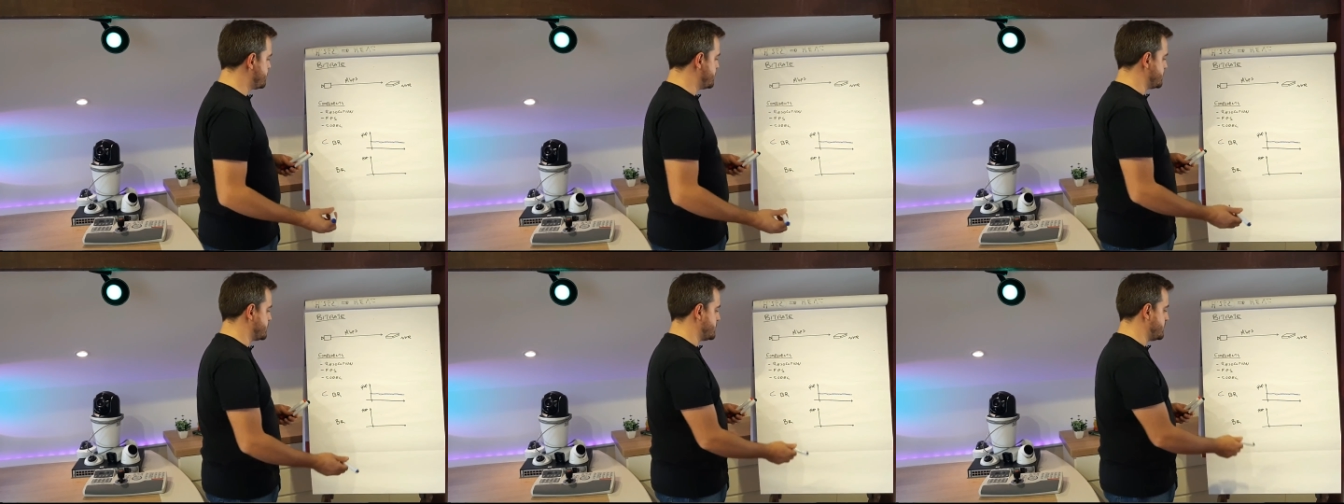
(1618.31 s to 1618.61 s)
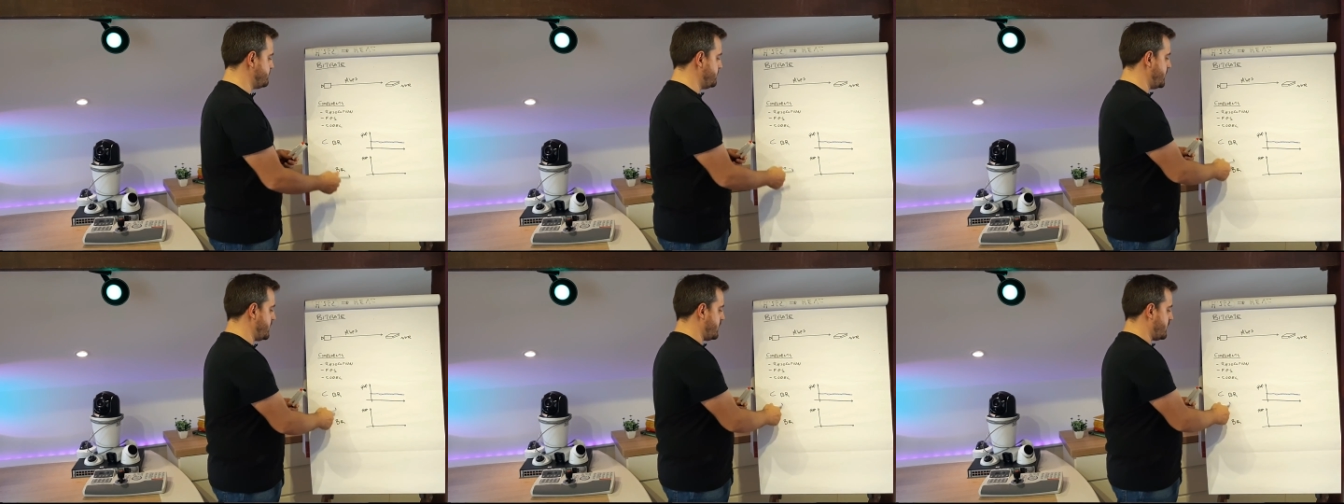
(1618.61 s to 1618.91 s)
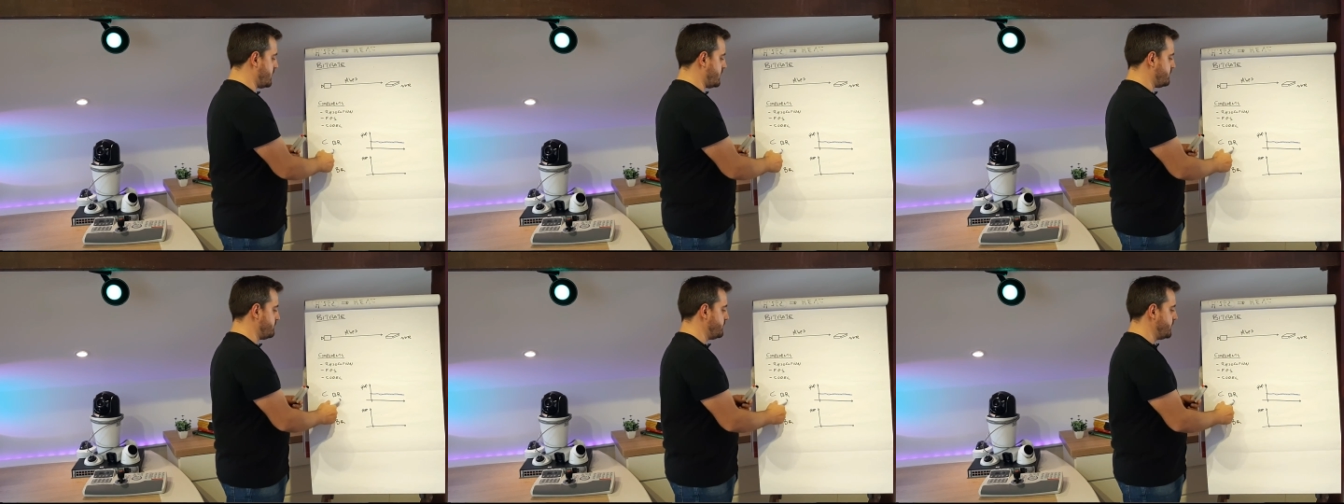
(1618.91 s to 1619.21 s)
the
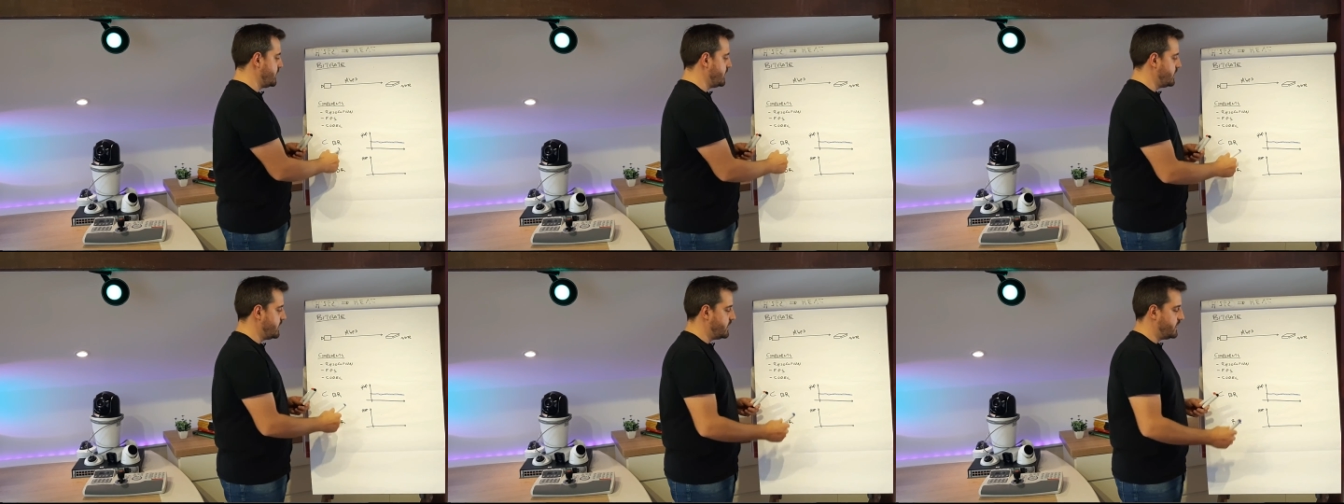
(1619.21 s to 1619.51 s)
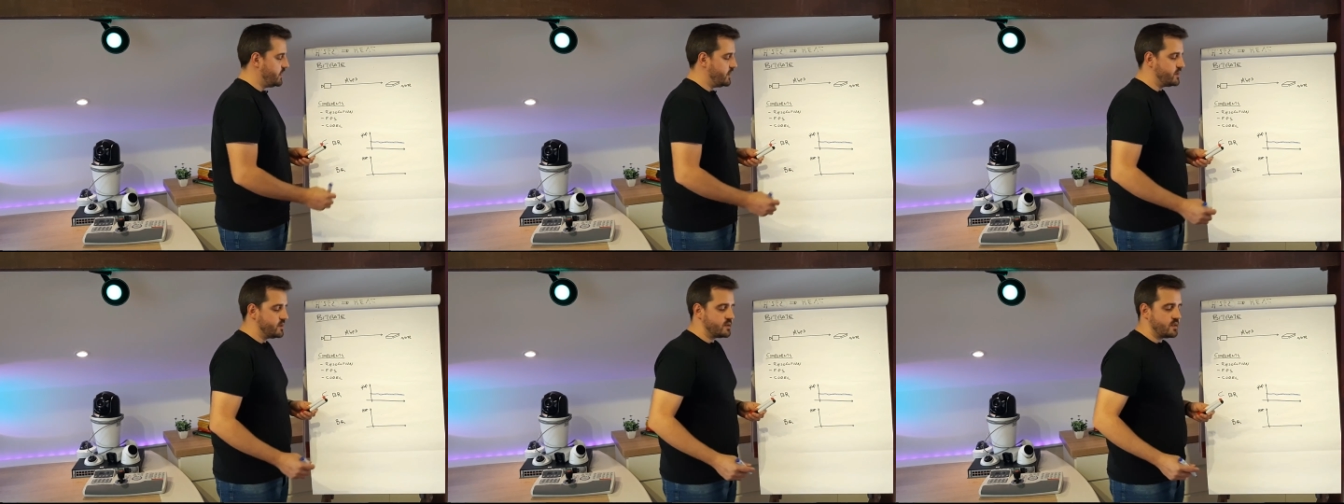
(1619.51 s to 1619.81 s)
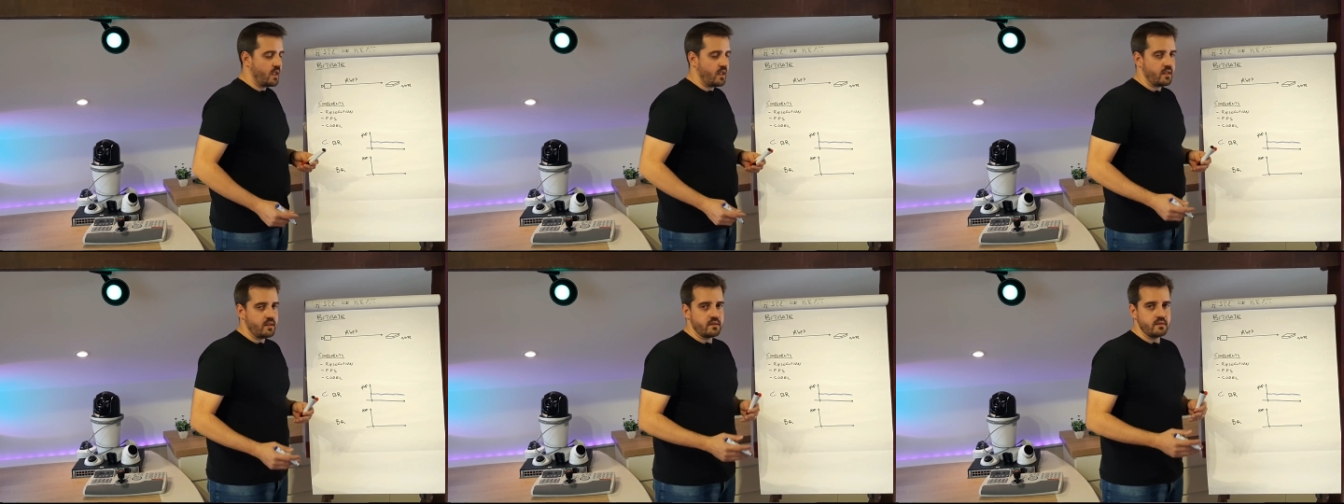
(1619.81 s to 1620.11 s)
CBR is
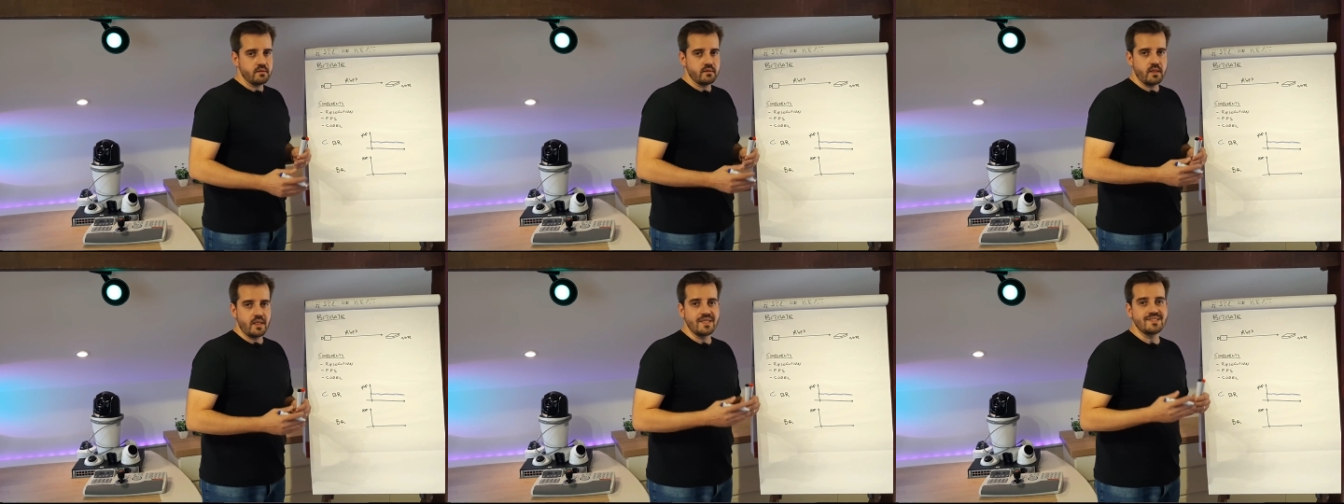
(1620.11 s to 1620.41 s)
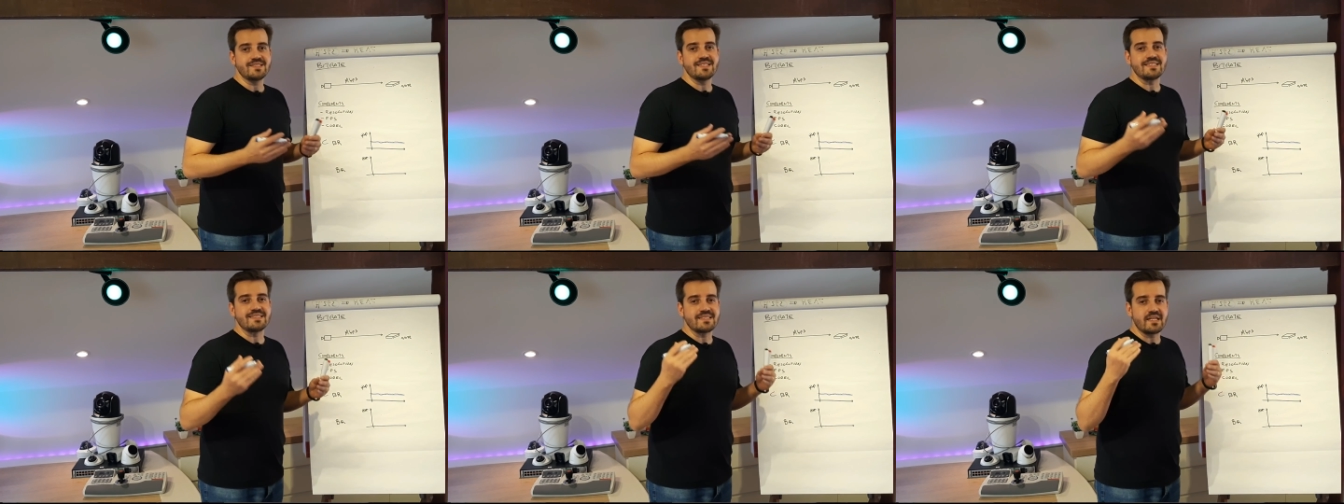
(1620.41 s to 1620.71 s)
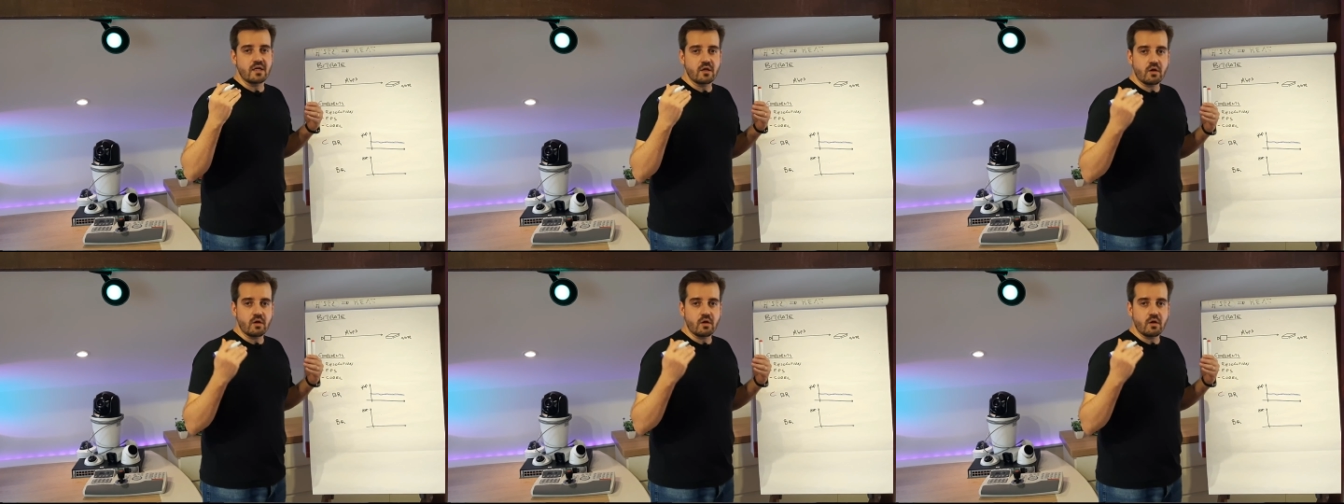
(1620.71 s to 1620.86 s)
that as it's a